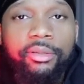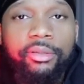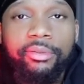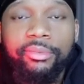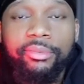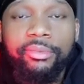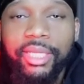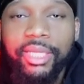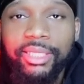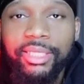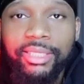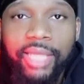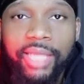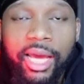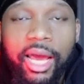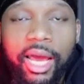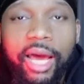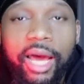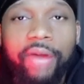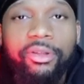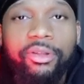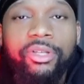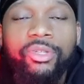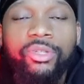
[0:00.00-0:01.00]
That's not how
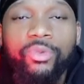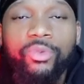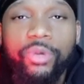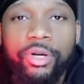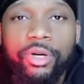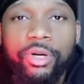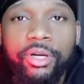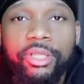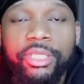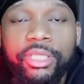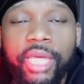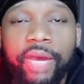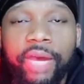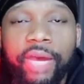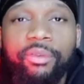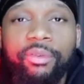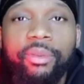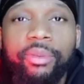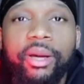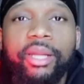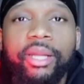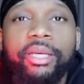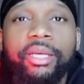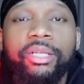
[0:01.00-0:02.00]
this works.
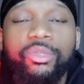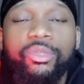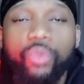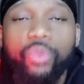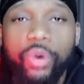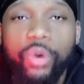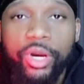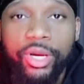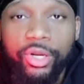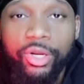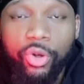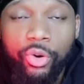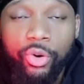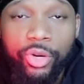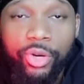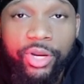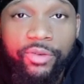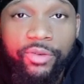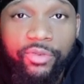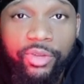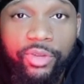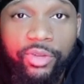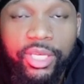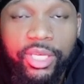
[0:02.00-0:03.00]
Everybody is working on
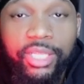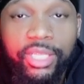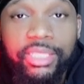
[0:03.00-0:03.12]
different things.